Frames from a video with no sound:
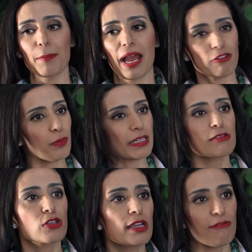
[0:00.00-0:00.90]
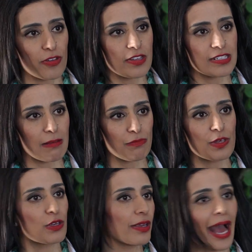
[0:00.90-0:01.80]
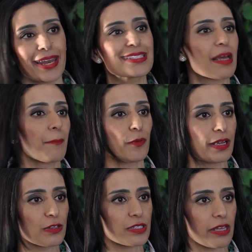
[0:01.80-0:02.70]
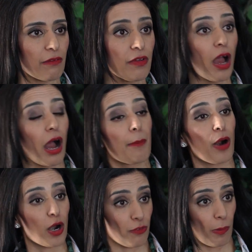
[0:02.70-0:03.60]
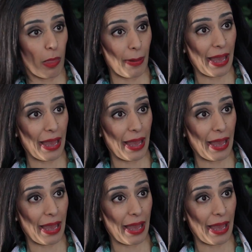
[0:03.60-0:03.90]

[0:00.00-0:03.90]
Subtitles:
Everybody is looking for the same thing. You got to separate yourself apart from the